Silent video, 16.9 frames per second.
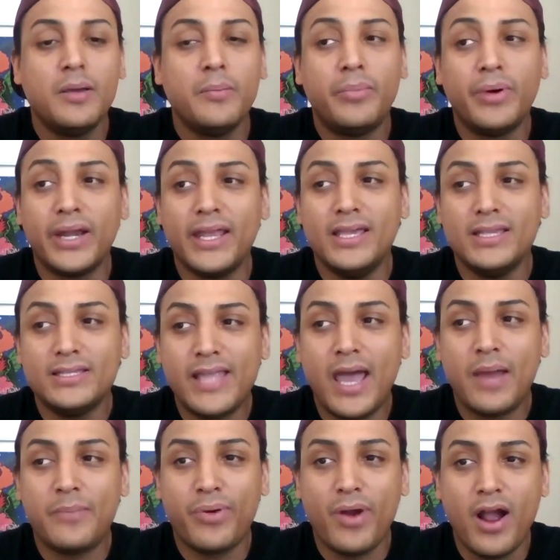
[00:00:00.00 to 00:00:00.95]
But is
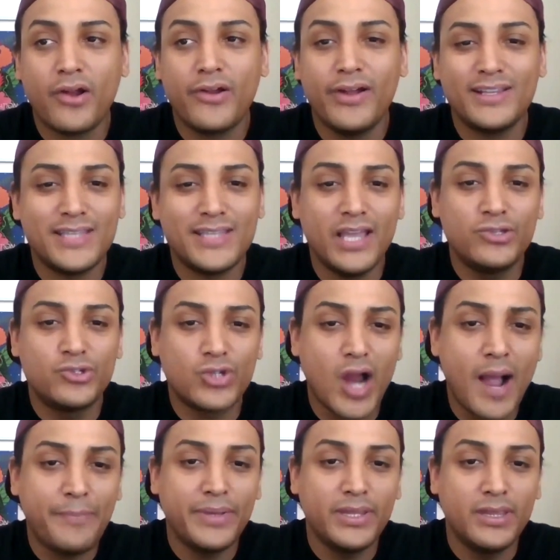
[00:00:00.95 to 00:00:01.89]
that progress a
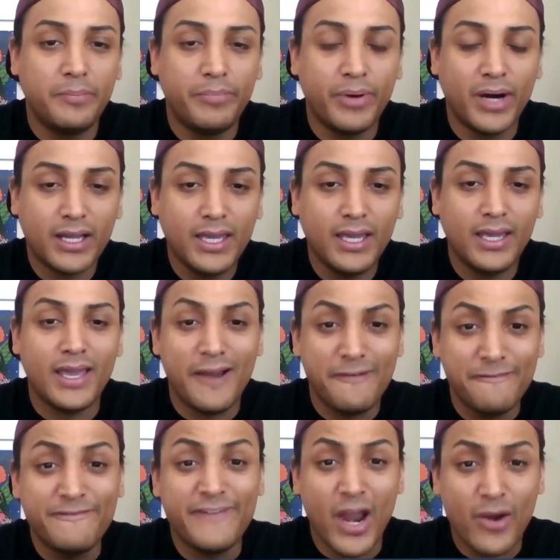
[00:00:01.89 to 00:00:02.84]
drop in the bucket,
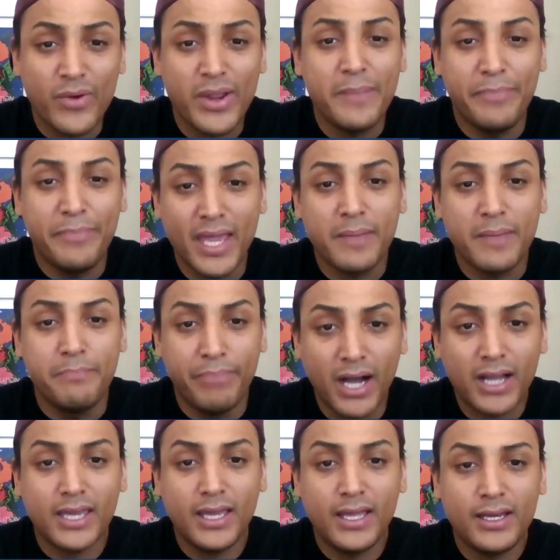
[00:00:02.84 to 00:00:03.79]
a very big
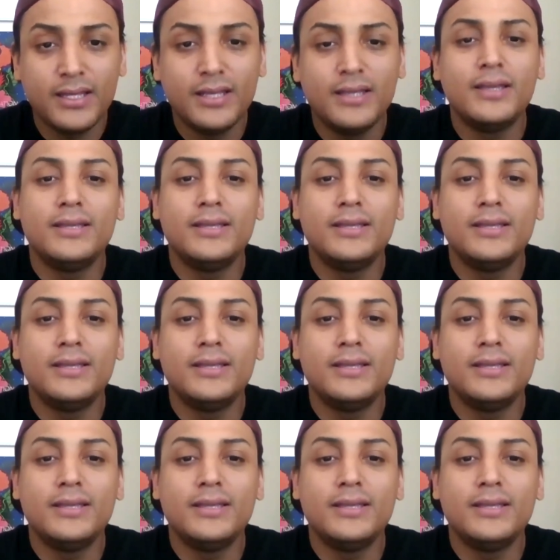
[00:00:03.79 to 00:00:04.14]
bucket?